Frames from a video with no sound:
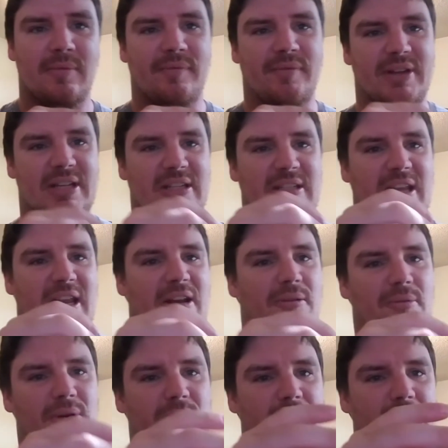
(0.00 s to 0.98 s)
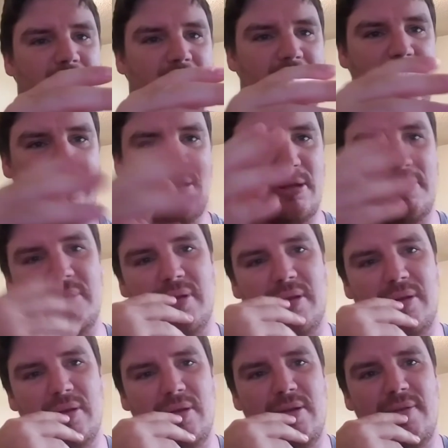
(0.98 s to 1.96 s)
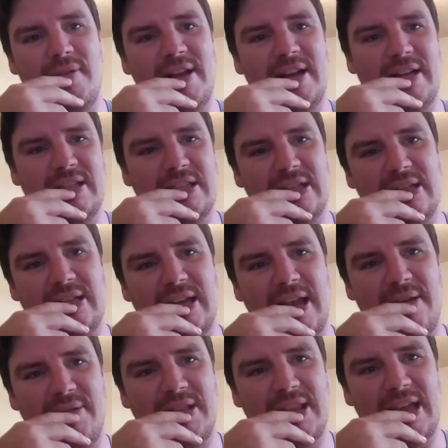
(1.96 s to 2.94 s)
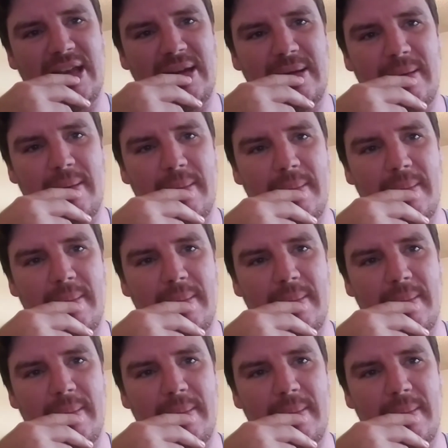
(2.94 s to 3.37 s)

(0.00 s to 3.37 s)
Because they don't want to give them new villains and everything.